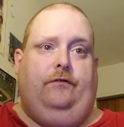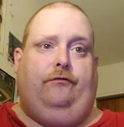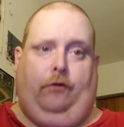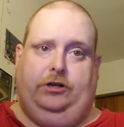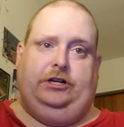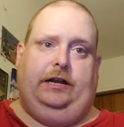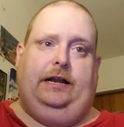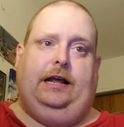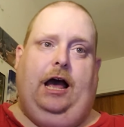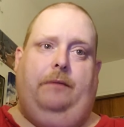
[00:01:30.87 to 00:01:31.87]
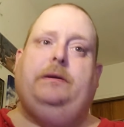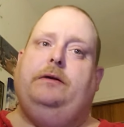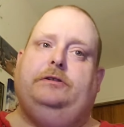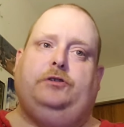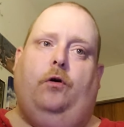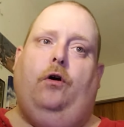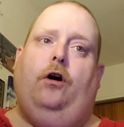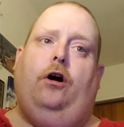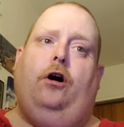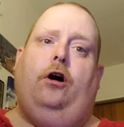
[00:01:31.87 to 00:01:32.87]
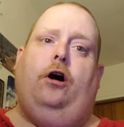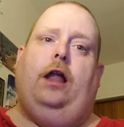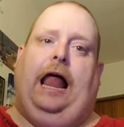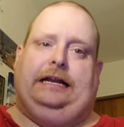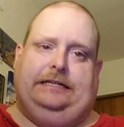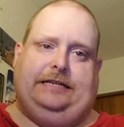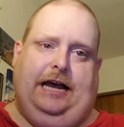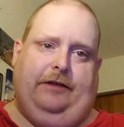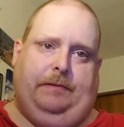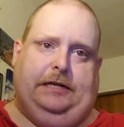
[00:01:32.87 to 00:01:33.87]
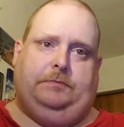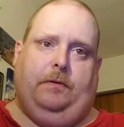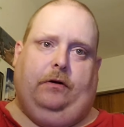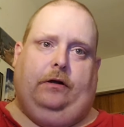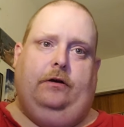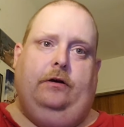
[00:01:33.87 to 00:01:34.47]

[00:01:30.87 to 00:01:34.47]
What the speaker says: Fortunately, the comedy was all on the side of Pittsburgh.